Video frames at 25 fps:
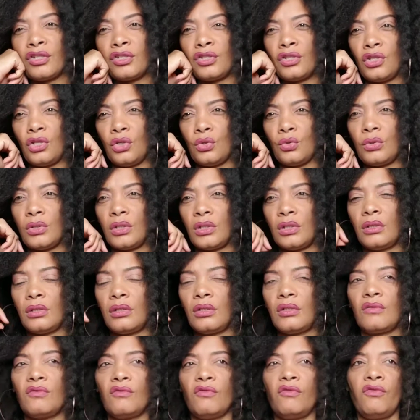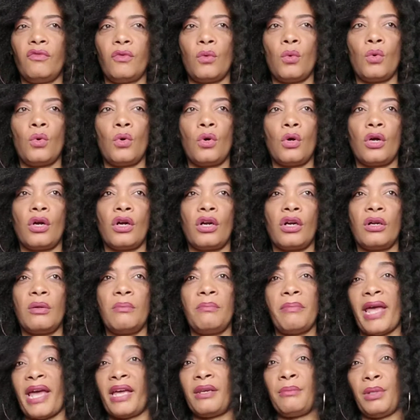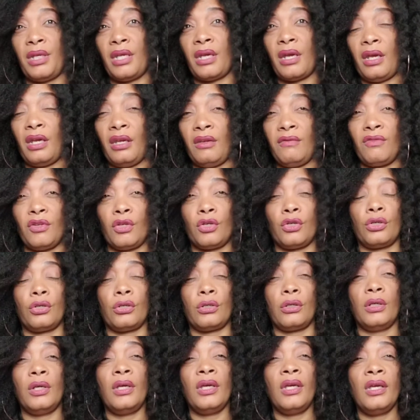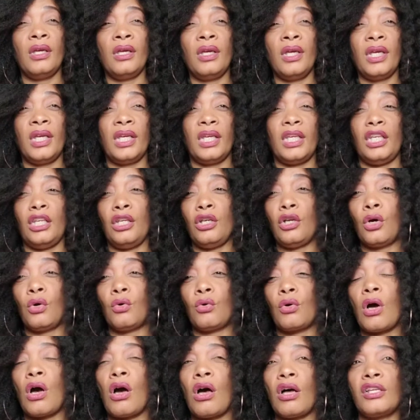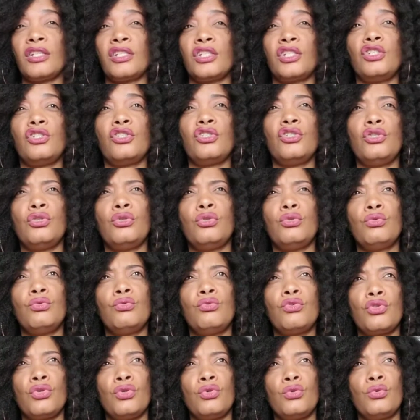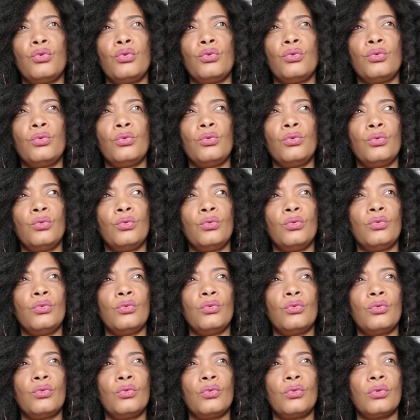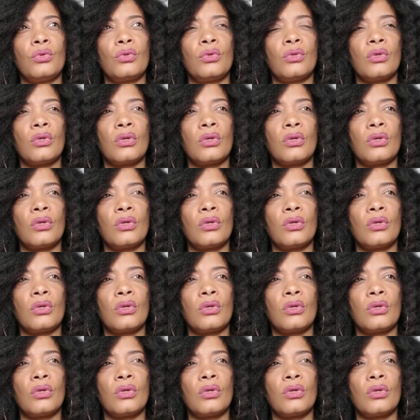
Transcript: make excuses for bad behavior. Ego causes you to